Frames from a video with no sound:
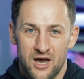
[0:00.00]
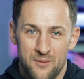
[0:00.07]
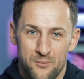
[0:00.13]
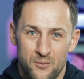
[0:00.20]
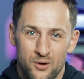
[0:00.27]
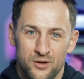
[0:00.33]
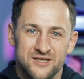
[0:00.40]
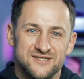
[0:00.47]
I
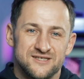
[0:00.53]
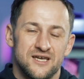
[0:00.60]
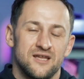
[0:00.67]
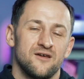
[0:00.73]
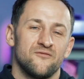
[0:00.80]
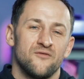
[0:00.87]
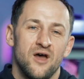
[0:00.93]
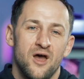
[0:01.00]
bought a set
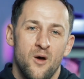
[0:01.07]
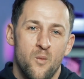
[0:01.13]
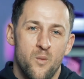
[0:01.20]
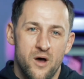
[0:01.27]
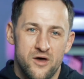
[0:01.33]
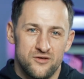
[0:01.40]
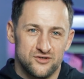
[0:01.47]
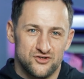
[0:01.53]
of
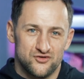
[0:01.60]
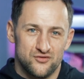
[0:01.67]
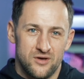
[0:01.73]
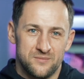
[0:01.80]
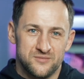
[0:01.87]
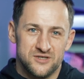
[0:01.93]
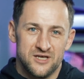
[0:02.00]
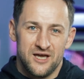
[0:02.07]
weather
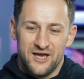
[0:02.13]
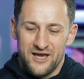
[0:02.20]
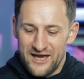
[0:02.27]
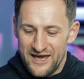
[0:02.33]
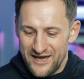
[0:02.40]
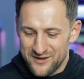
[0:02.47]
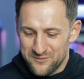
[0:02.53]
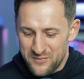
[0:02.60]
strips,
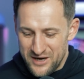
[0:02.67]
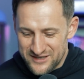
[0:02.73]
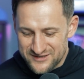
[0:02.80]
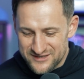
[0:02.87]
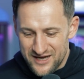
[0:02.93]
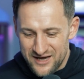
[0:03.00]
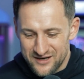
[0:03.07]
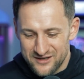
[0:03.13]
and my
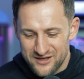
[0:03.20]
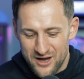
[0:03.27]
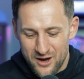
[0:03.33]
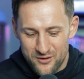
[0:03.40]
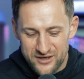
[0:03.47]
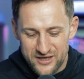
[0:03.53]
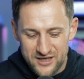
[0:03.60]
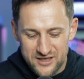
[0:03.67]
sauna
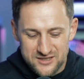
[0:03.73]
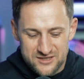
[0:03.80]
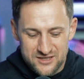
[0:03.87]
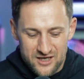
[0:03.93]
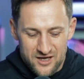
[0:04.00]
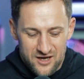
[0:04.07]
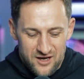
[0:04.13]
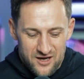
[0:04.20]
now heats
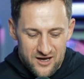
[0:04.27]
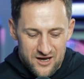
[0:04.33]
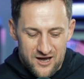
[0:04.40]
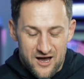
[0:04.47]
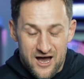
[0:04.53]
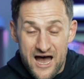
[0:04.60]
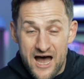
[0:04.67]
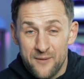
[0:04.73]

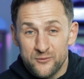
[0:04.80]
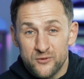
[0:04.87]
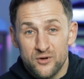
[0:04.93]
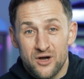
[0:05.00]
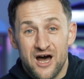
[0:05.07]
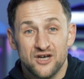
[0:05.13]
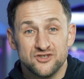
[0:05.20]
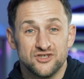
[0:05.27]
uh, up to
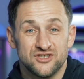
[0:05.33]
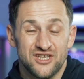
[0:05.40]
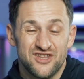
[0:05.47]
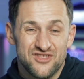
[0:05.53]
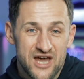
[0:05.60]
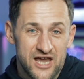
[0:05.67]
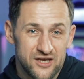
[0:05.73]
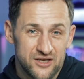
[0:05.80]

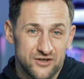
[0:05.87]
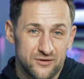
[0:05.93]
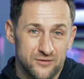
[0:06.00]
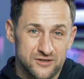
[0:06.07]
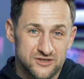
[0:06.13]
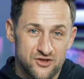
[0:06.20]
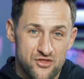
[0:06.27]
190 degrees,